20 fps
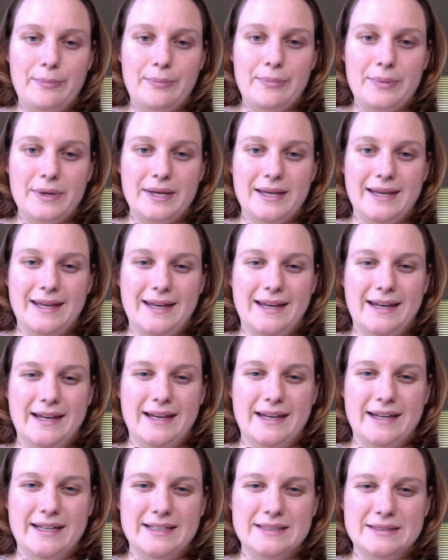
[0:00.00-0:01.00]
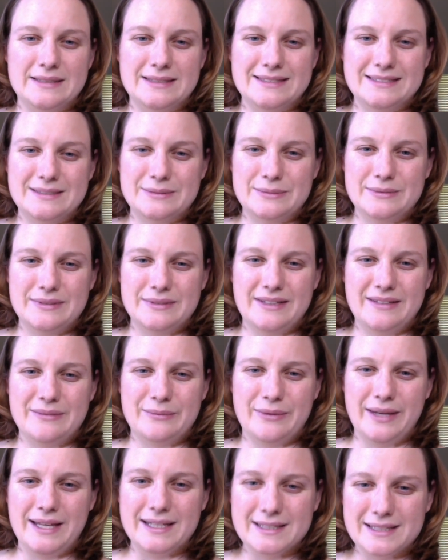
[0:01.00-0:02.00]
But yeah, is
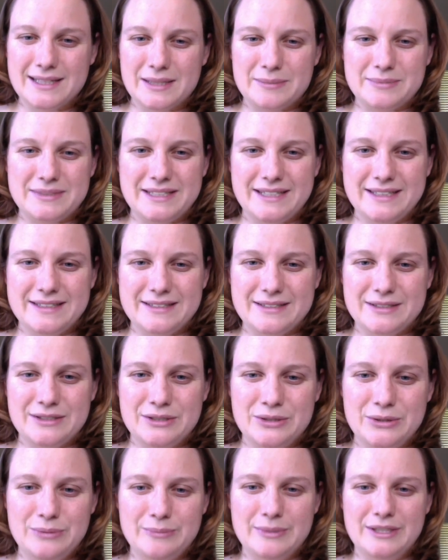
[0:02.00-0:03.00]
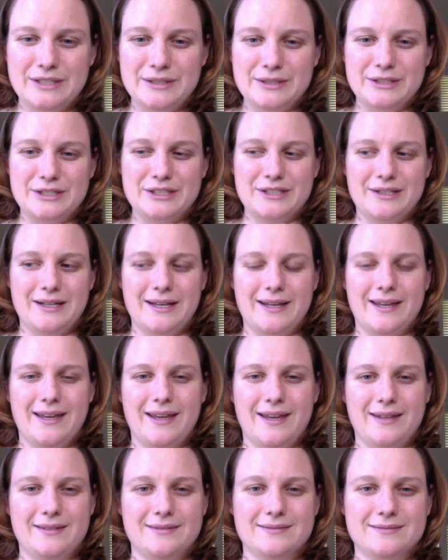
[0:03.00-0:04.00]
weekly updates too much? I
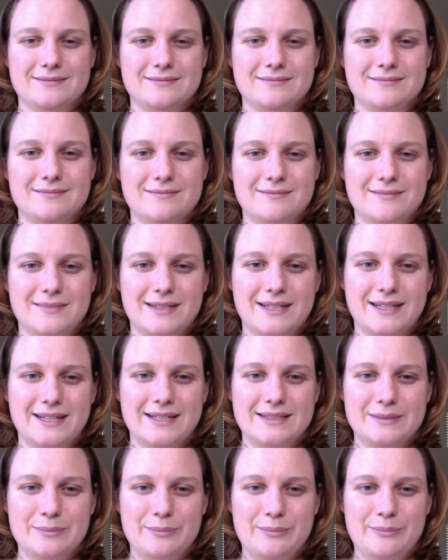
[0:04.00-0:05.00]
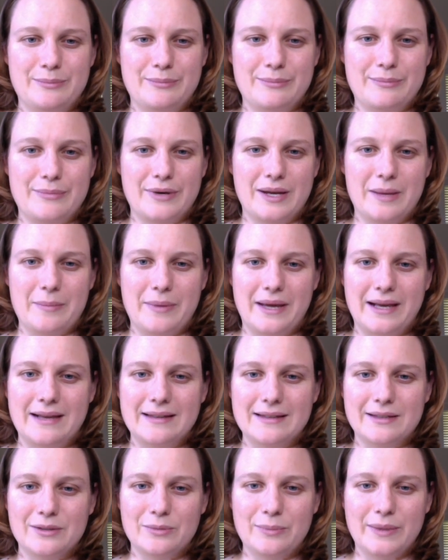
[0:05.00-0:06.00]
can, I guess, bring it back a
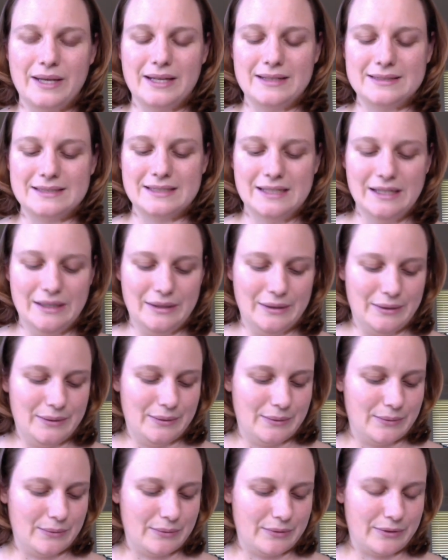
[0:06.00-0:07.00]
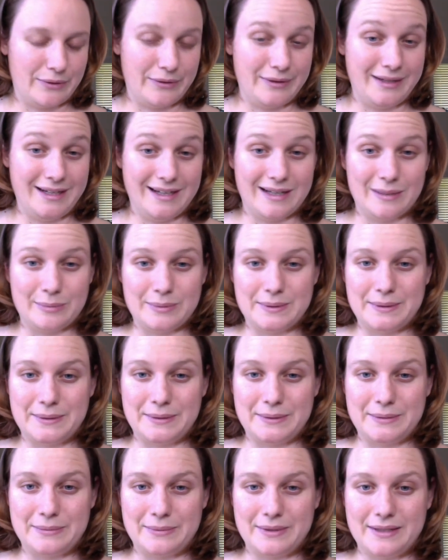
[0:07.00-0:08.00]
little bit, or only
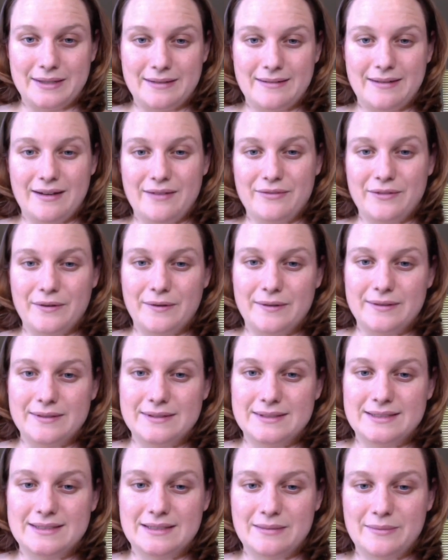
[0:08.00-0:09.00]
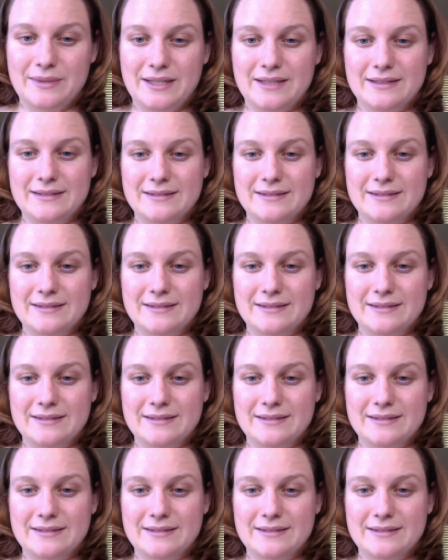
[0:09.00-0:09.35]
upload when I've got something